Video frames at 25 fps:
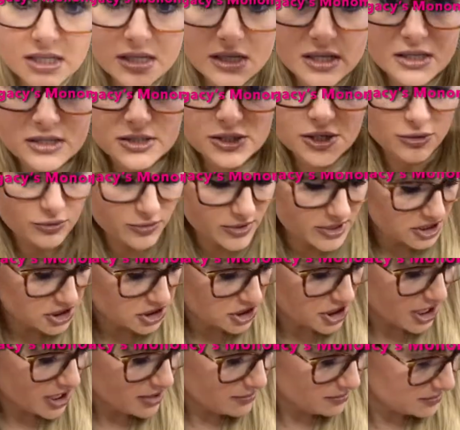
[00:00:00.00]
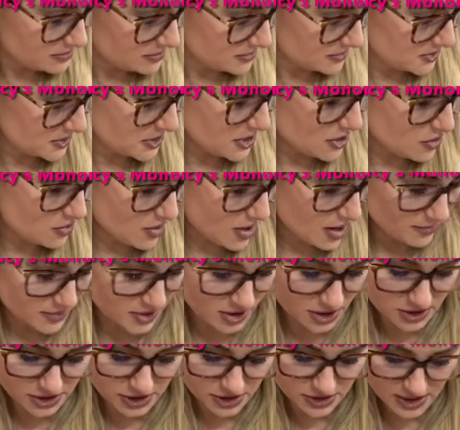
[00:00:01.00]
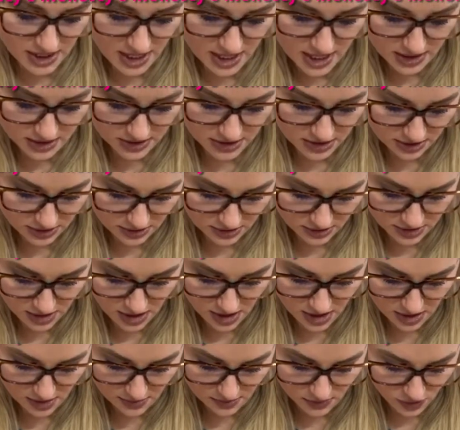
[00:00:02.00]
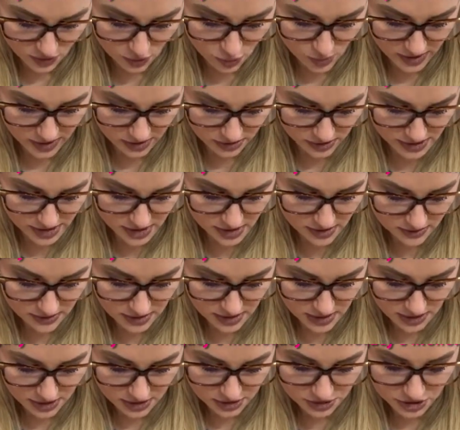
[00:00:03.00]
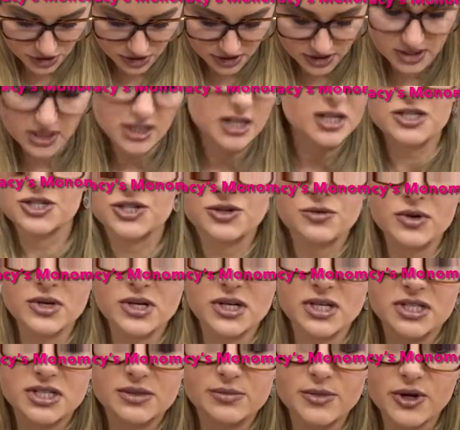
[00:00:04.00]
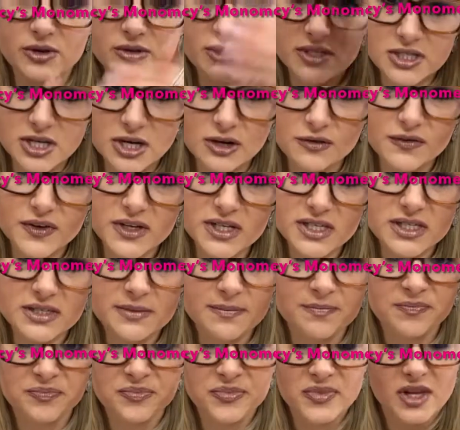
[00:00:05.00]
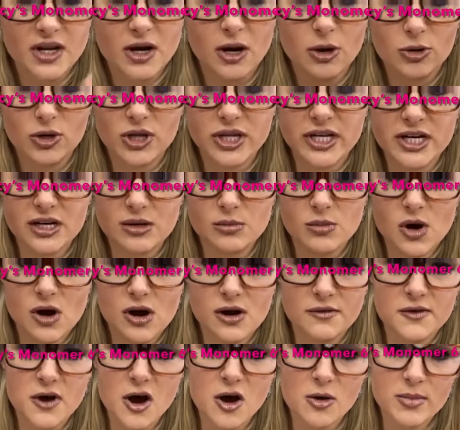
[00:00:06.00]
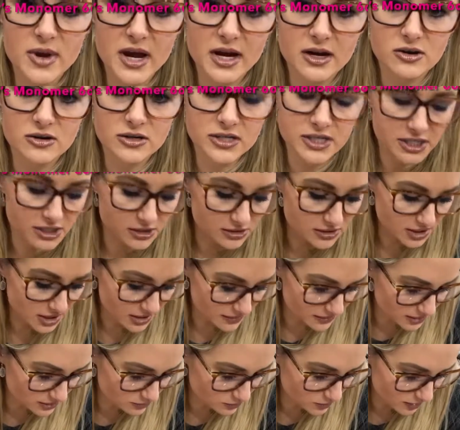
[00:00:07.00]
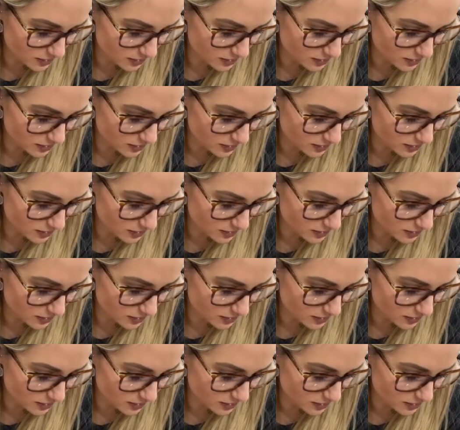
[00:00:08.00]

to reshape. So I'm gonna do that quickly, just because you want a smooth surface. I'll clean them off, hop back on here, and then we